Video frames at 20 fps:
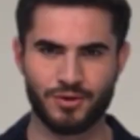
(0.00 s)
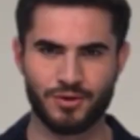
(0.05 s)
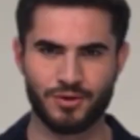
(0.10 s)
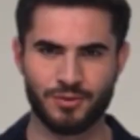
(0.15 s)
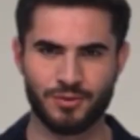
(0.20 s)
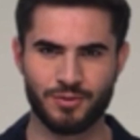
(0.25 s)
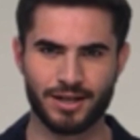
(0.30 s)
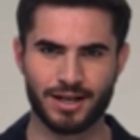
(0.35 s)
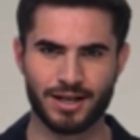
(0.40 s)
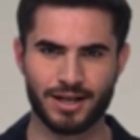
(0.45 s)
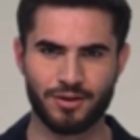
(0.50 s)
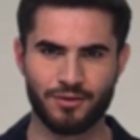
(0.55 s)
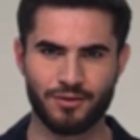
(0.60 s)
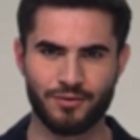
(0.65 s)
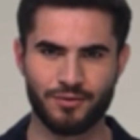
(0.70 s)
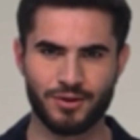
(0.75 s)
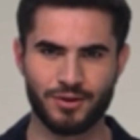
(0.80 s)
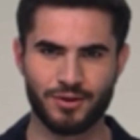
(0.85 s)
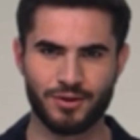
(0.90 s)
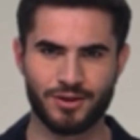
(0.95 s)
course, we cannot
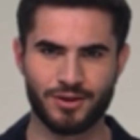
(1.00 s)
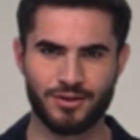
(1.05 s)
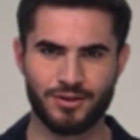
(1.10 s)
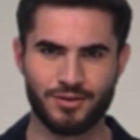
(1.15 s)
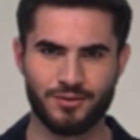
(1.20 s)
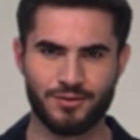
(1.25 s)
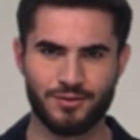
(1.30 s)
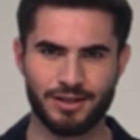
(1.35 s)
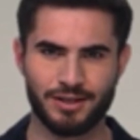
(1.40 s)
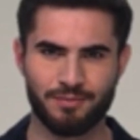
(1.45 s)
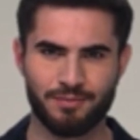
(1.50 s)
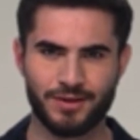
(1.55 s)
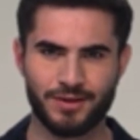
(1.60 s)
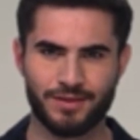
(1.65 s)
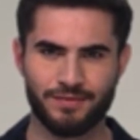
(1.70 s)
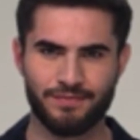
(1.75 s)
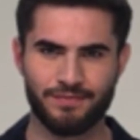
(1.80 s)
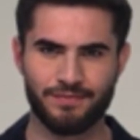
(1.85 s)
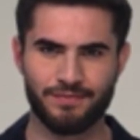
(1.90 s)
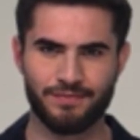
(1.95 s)
overlook our sleep.
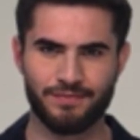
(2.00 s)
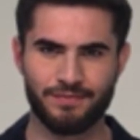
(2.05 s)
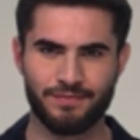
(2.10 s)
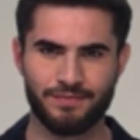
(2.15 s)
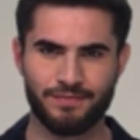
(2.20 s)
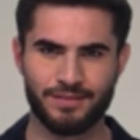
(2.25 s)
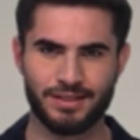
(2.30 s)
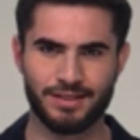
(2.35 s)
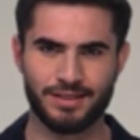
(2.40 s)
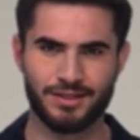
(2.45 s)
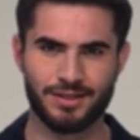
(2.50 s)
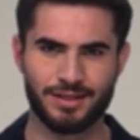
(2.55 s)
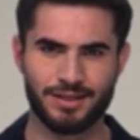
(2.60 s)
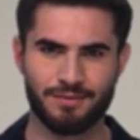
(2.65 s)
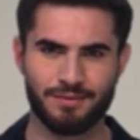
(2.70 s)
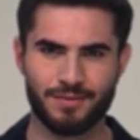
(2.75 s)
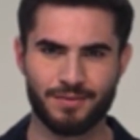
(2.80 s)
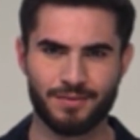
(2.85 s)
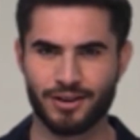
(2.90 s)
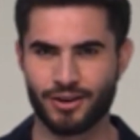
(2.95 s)

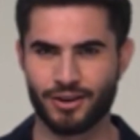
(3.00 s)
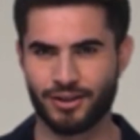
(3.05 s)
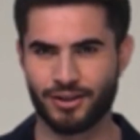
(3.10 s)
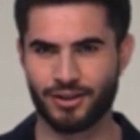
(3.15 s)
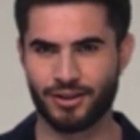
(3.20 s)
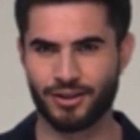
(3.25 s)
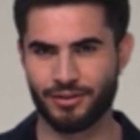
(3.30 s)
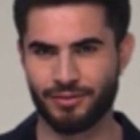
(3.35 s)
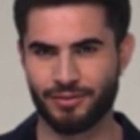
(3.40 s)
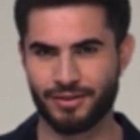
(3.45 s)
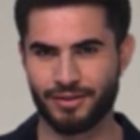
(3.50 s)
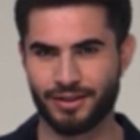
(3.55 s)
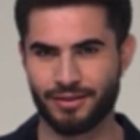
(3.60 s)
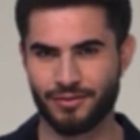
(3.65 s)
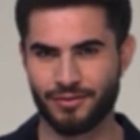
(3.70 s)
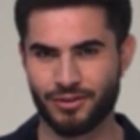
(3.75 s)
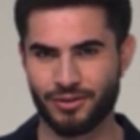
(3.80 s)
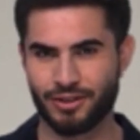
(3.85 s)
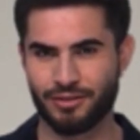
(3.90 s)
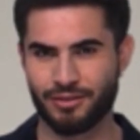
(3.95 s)
Sleep may arguably be
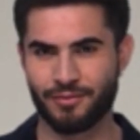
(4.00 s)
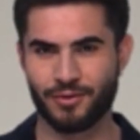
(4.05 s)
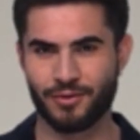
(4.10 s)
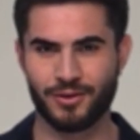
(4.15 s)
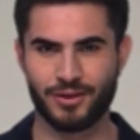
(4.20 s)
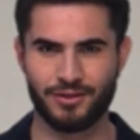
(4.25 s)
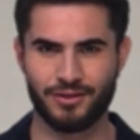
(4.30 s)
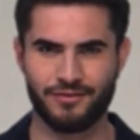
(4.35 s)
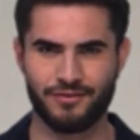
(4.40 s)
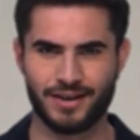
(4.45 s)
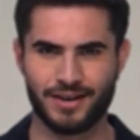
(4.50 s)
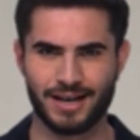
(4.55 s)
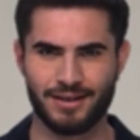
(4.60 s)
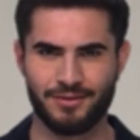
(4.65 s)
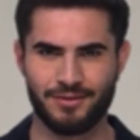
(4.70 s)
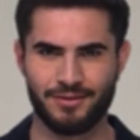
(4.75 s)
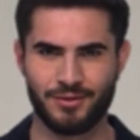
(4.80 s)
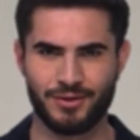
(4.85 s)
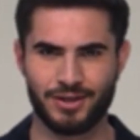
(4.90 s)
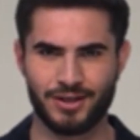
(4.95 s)
the most important
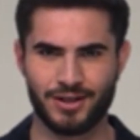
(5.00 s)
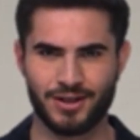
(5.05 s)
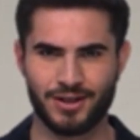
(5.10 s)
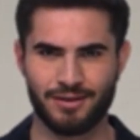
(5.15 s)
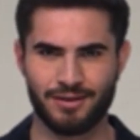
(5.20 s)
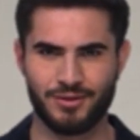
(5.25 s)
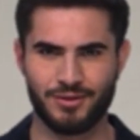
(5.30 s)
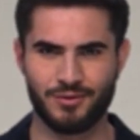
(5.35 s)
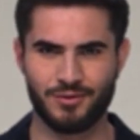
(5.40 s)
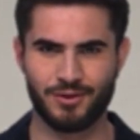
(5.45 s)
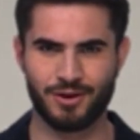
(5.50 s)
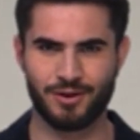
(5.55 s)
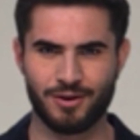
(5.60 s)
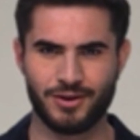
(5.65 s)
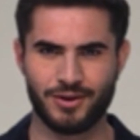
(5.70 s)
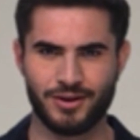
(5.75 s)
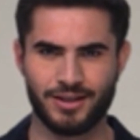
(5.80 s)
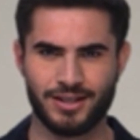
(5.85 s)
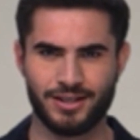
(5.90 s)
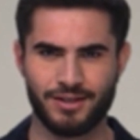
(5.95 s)
factor when it comes
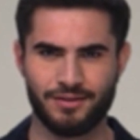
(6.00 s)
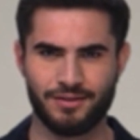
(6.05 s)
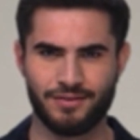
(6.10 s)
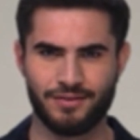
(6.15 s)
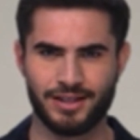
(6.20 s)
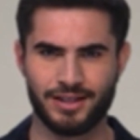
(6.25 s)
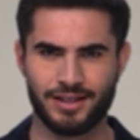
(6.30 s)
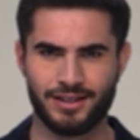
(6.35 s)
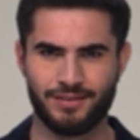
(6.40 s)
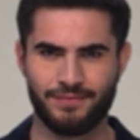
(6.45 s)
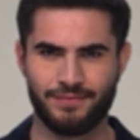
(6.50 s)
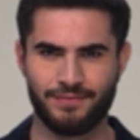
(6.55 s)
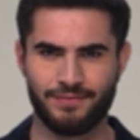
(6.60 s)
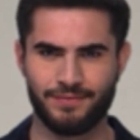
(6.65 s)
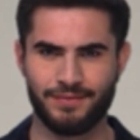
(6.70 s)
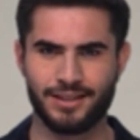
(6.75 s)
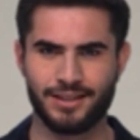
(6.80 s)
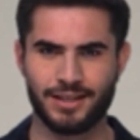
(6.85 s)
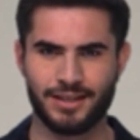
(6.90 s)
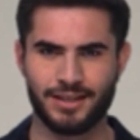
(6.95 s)
our productivity,
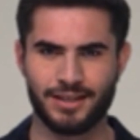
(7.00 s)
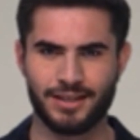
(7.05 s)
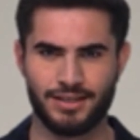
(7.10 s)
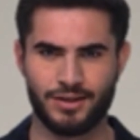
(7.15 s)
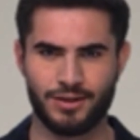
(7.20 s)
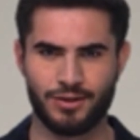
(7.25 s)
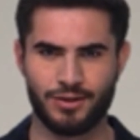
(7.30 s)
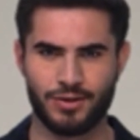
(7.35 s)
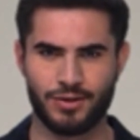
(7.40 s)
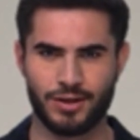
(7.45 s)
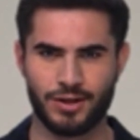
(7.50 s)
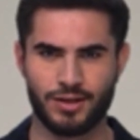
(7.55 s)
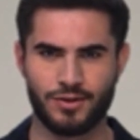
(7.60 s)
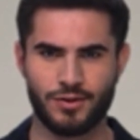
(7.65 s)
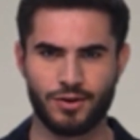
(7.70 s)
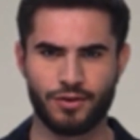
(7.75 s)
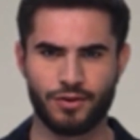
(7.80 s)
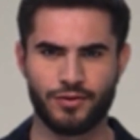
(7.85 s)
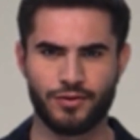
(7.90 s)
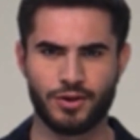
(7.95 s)
yet still
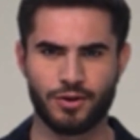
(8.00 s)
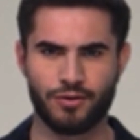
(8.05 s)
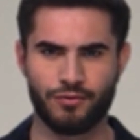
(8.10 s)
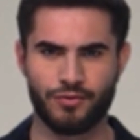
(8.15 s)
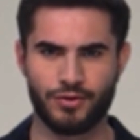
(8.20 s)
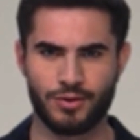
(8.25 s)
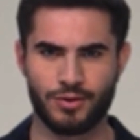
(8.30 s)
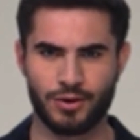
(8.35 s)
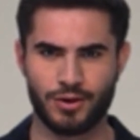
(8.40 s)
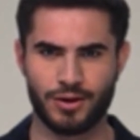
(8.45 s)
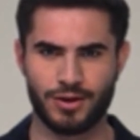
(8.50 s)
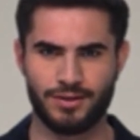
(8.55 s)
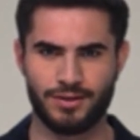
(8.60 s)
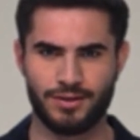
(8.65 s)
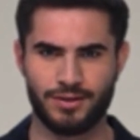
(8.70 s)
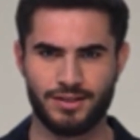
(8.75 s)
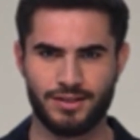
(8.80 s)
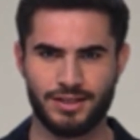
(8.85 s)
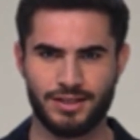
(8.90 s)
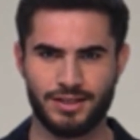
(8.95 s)
it is often
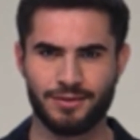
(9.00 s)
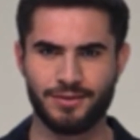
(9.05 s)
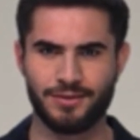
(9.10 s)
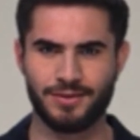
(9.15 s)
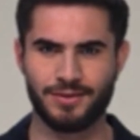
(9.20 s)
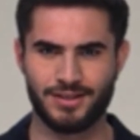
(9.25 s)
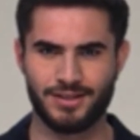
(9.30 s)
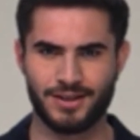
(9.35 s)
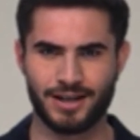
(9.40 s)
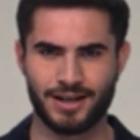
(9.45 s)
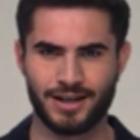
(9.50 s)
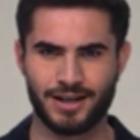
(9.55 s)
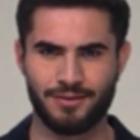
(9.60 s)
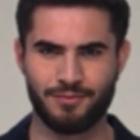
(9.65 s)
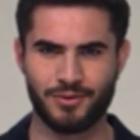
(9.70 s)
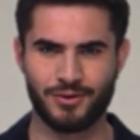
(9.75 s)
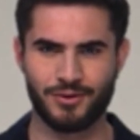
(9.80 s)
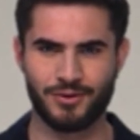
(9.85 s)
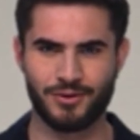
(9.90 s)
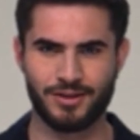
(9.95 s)
overlooked and seemed as not
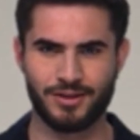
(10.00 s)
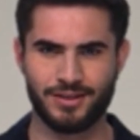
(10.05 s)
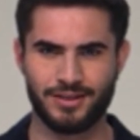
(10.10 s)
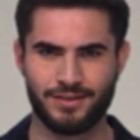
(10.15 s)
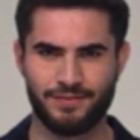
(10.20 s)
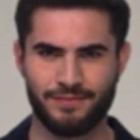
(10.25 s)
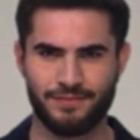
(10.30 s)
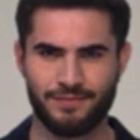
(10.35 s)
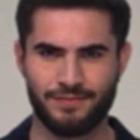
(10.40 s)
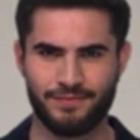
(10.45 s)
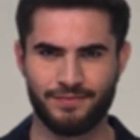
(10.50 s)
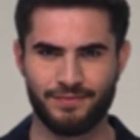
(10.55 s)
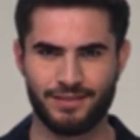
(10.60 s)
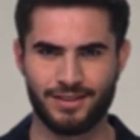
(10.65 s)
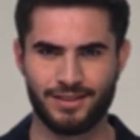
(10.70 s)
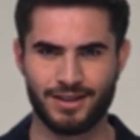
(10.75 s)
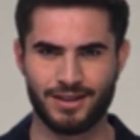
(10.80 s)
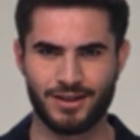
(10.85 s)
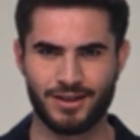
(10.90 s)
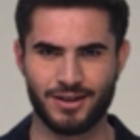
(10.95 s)
important.
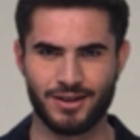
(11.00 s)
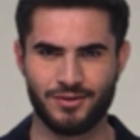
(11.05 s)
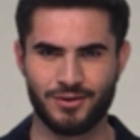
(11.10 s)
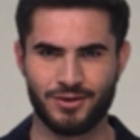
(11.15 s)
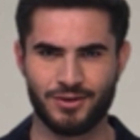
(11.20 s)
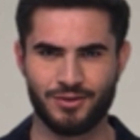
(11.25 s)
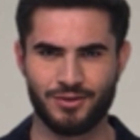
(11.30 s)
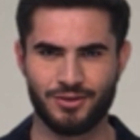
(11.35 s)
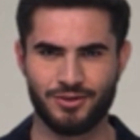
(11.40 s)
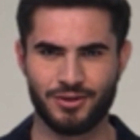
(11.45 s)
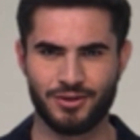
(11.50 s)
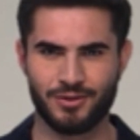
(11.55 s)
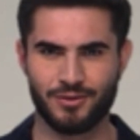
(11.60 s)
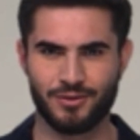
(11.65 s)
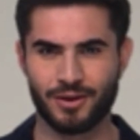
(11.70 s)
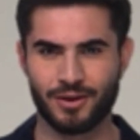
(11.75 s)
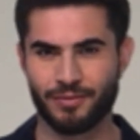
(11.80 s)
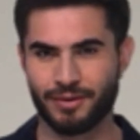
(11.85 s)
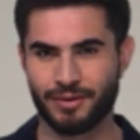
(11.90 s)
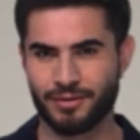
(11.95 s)
The hustle
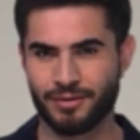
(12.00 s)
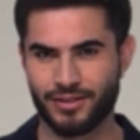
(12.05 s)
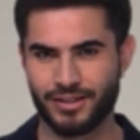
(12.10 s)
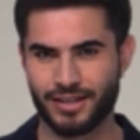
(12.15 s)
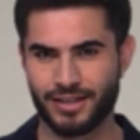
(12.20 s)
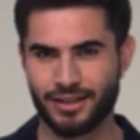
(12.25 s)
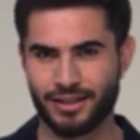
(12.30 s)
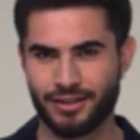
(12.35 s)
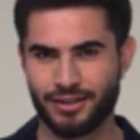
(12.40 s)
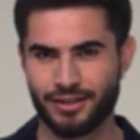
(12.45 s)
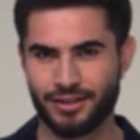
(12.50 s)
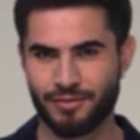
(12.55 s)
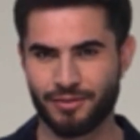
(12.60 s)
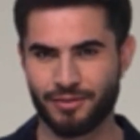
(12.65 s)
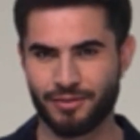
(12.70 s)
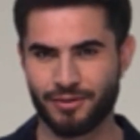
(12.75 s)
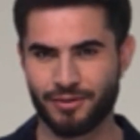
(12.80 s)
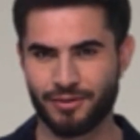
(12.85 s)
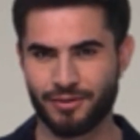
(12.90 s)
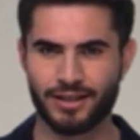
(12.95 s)
culture, where people say you
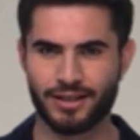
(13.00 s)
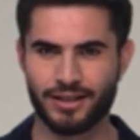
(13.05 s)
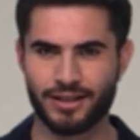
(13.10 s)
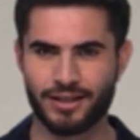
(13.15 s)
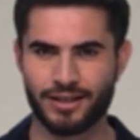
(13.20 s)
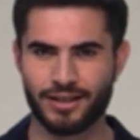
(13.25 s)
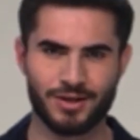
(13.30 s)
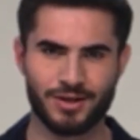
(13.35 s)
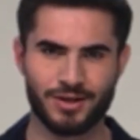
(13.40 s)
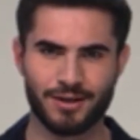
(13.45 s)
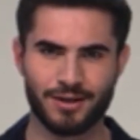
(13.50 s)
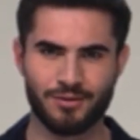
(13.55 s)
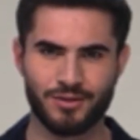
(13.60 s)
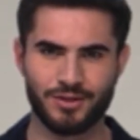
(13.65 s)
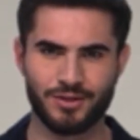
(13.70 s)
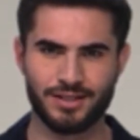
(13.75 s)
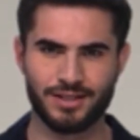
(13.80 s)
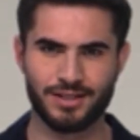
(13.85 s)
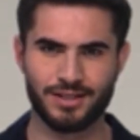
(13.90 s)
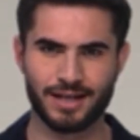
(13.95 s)
should be working 20
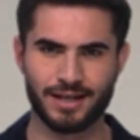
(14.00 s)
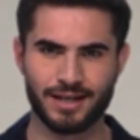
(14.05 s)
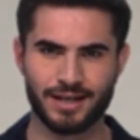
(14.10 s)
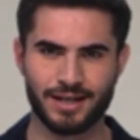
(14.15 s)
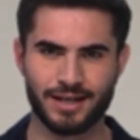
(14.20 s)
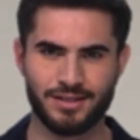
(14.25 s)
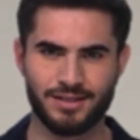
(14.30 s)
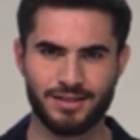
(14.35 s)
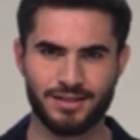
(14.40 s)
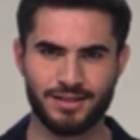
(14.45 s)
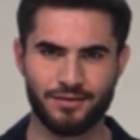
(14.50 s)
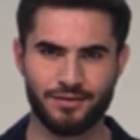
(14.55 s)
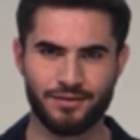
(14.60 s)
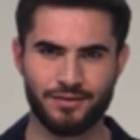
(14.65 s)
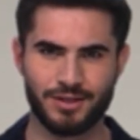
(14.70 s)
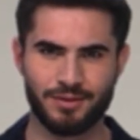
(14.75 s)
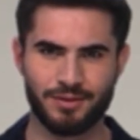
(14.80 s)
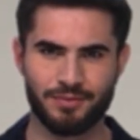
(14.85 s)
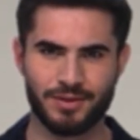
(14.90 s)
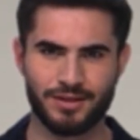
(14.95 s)
hours a day instead of
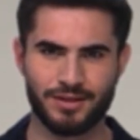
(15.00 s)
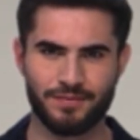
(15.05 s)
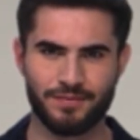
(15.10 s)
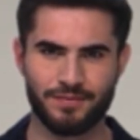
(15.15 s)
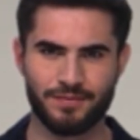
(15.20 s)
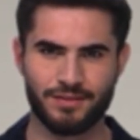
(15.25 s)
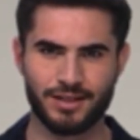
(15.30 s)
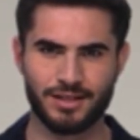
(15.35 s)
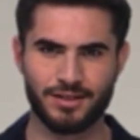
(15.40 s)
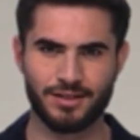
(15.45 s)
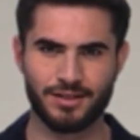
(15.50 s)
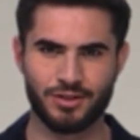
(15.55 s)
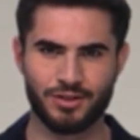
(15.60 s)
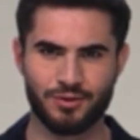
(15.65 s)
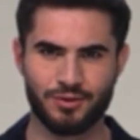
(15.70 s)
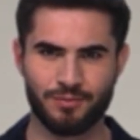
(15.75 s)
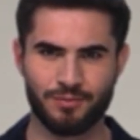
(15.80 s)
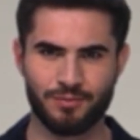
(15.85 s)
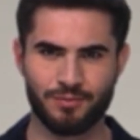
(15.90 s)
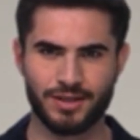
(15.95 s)
sleeping, is
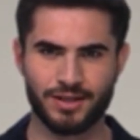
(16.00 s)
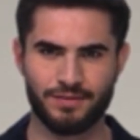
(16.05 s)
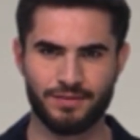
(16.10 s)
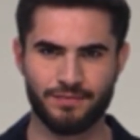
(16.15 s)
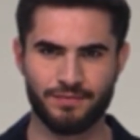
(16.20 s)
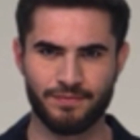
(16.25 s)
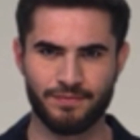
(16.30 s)
stupid